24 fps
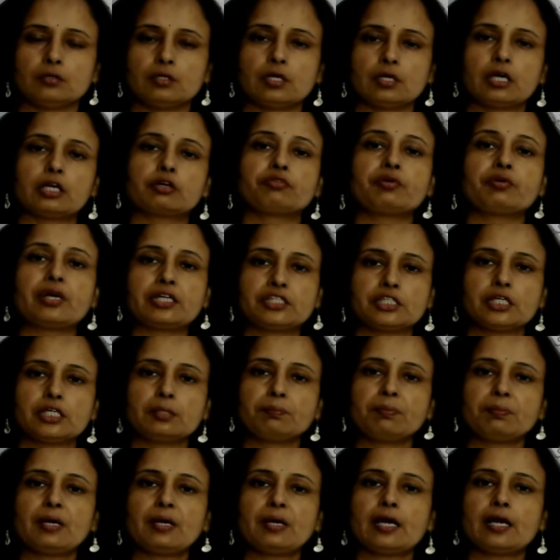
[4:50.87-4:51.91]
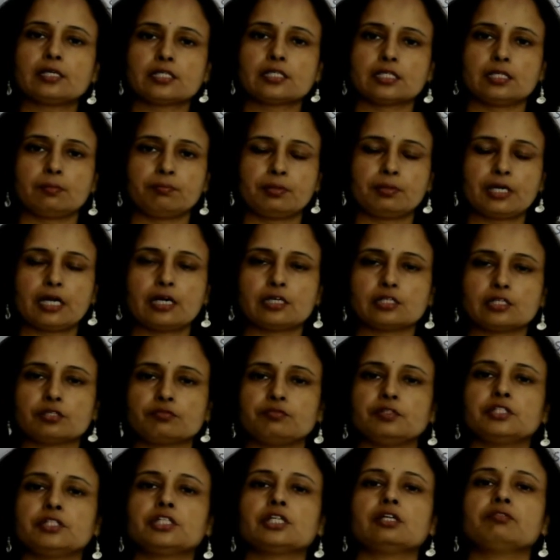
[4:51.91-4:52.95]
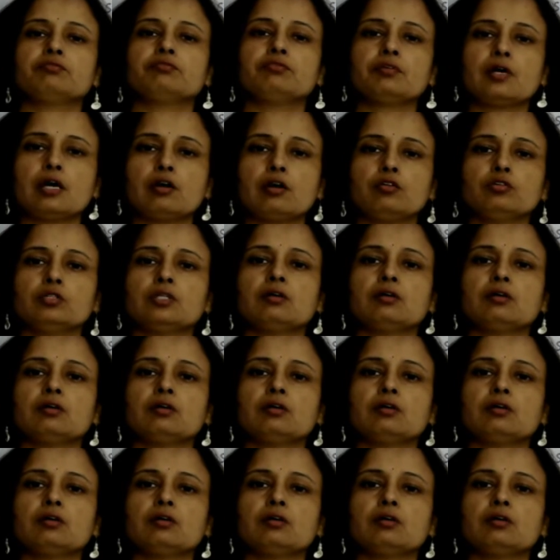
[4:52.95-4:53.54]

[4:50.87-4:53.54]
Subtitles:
Aquatic plants, the plants which are found,